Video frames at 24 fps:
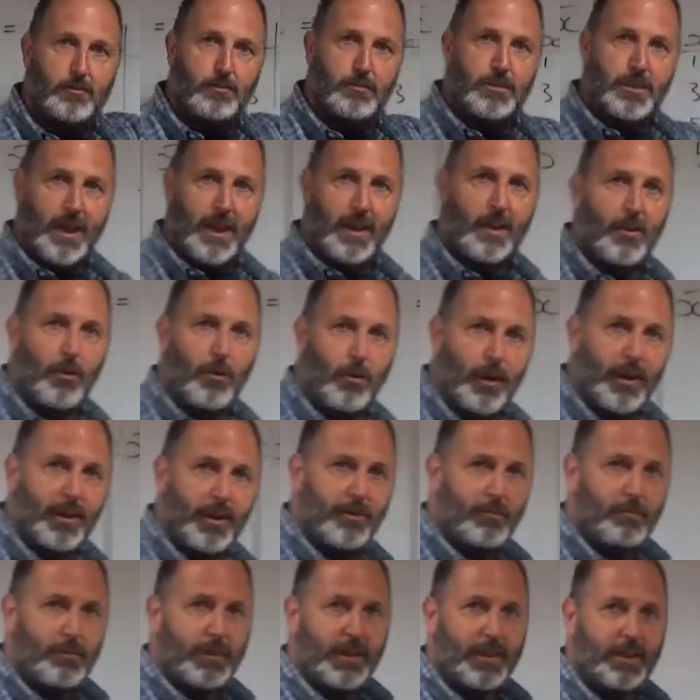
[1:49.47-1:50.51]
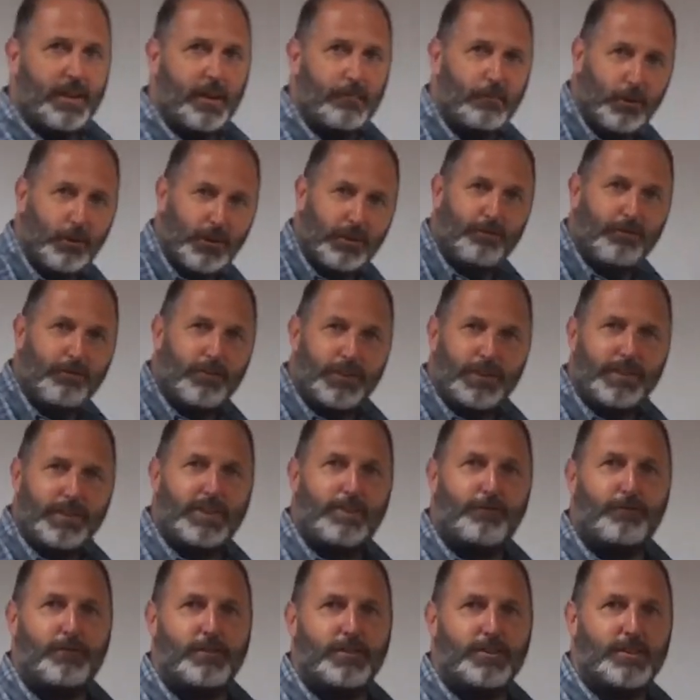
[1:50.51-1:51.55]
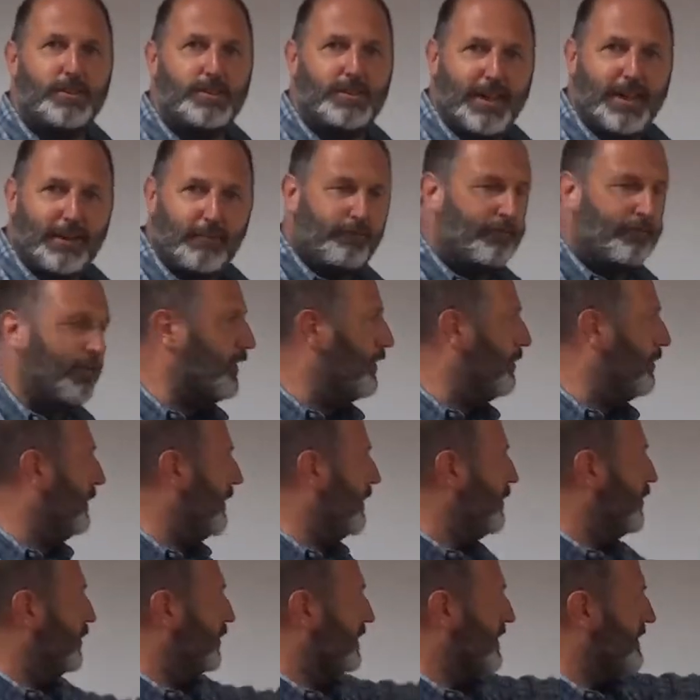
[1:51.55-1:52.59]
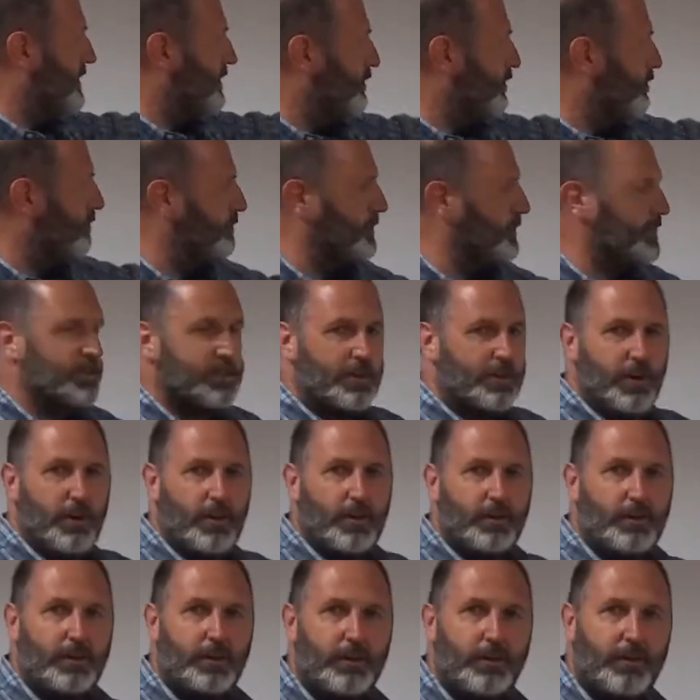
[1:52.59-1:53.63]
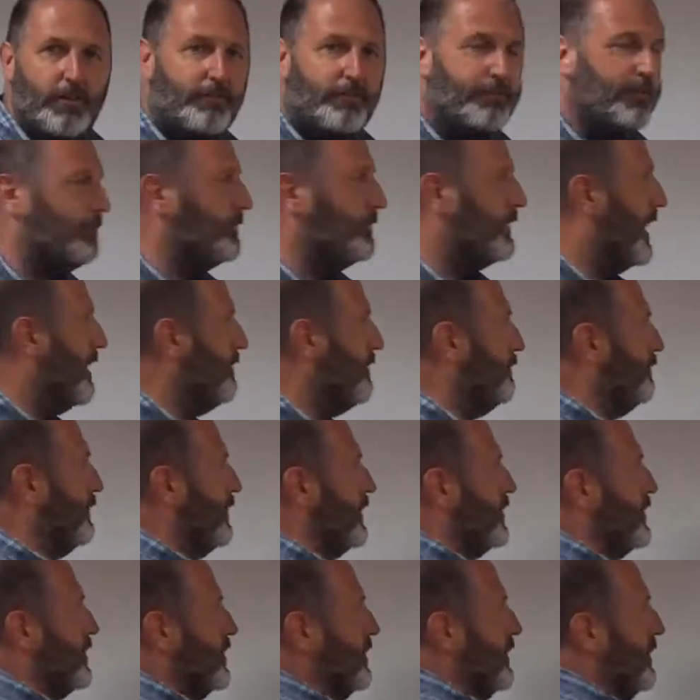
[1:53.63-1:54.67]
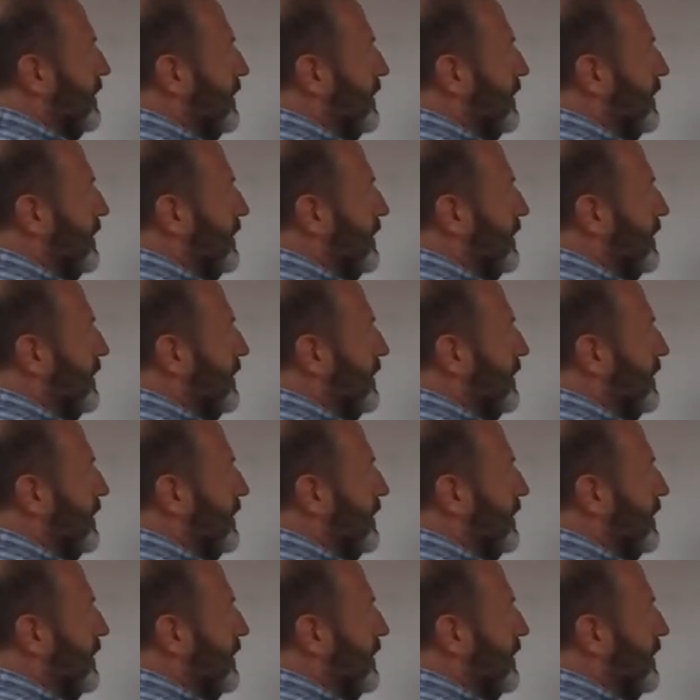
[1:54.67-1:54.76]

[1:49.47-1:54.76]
take away the mean. I'm looking for the differences, how far away all these numbers are from the average.